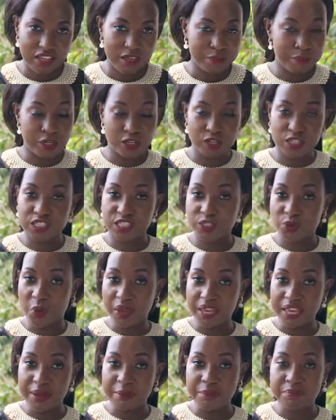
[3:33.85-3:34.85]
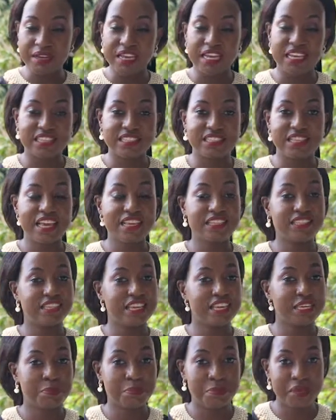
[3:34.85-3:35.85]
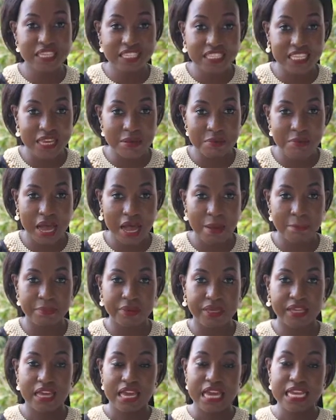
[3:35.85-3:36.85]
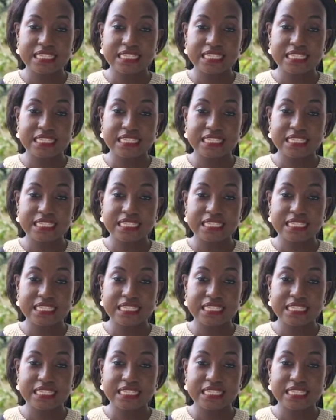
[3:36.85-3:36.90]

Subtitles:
Because to him, he says it makes him happy.